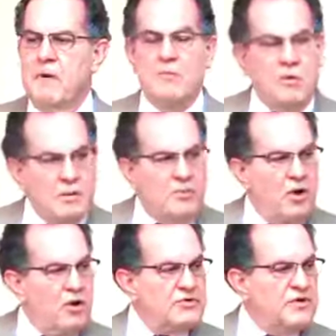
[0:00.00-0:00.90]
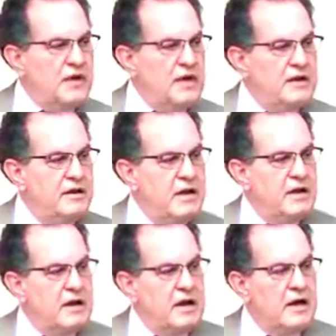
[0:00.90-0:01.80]
Remember what Paul said?
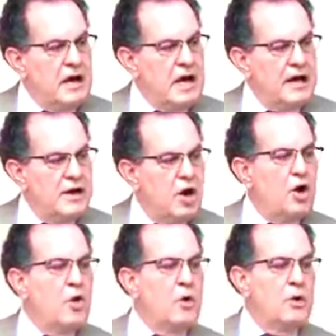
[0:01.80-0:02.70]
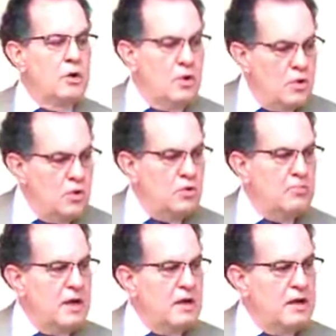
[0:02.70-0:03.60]
I know
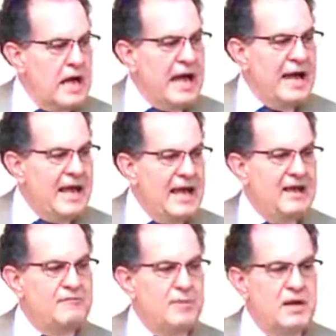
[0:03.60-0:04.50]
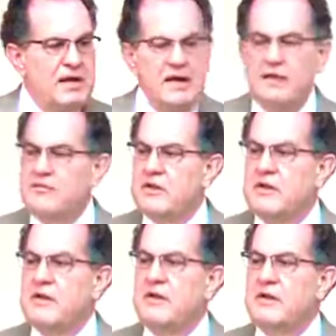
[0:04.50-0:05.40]
whom I have believed
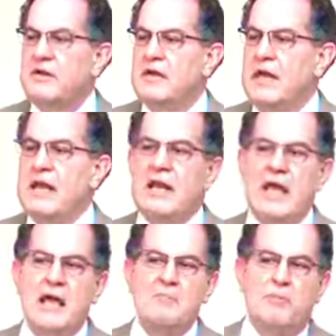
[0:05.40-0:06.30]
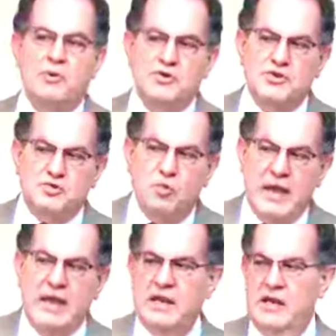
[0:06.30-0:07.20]
and am
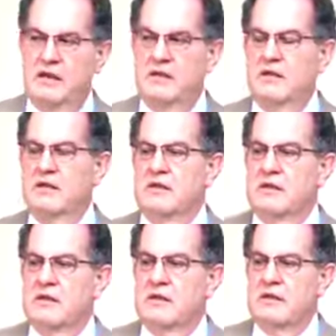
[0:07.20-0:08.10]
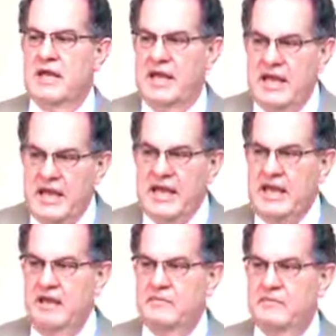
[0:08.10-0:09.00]
persuaded that
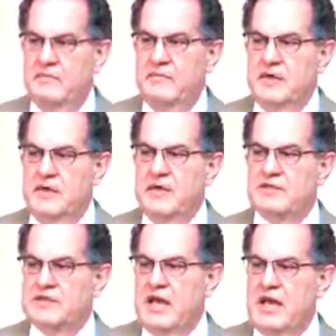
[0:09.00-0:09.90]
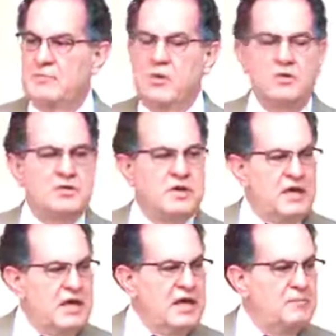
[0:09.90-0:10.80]
he is able to
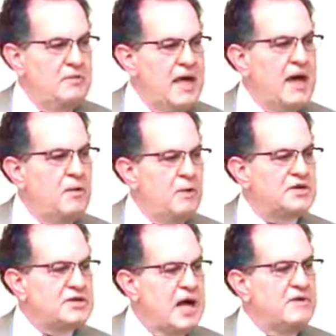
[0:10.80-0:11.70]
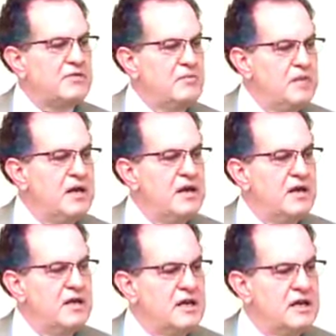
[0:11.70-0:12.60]
keep that which I've committed
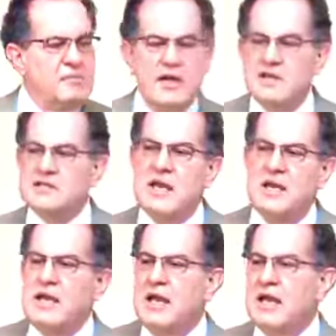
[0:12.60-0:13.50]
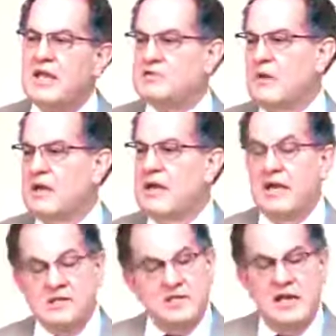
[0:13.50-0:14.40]
unto him against that day. Against what day?
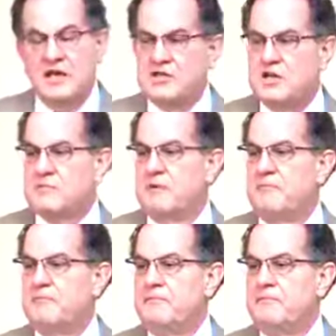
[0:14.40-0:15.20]
Against the day of judgment.